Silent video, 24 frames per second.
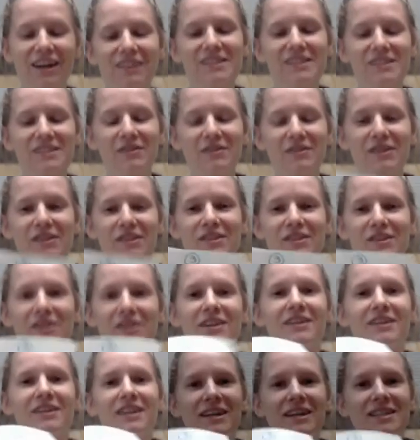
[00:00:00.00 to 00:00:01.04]
right, so the
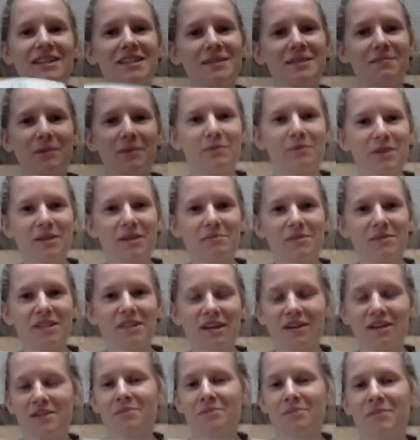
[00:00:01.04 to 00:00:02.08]
third concept that we're going to be
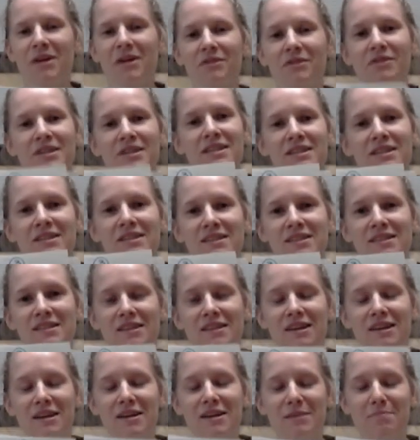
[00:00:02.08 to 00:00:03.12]
talking about is
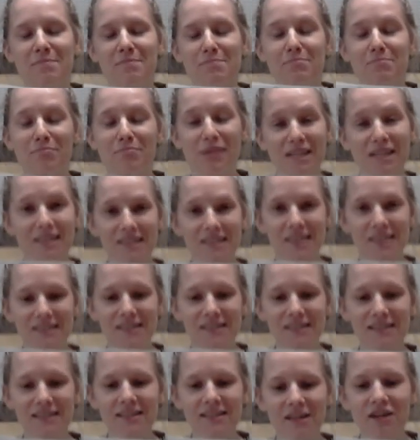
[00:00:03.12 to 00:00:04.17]

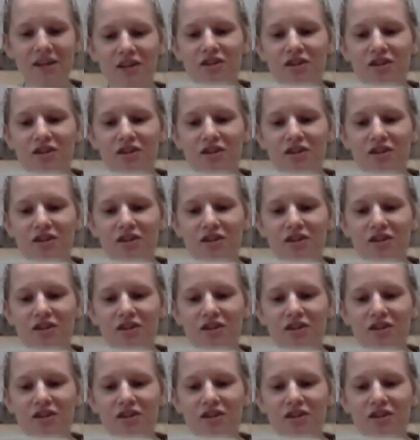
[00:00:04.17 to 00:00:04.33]
bases.